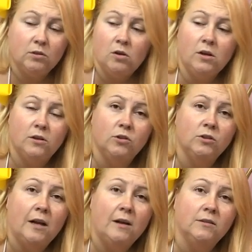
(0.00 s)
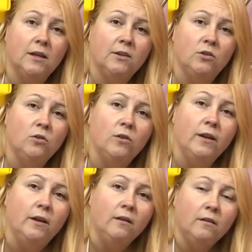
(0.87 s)
only just outside the door
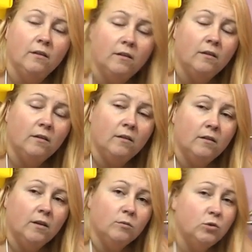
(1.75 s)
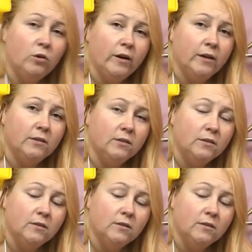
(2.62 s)
there. Sure is.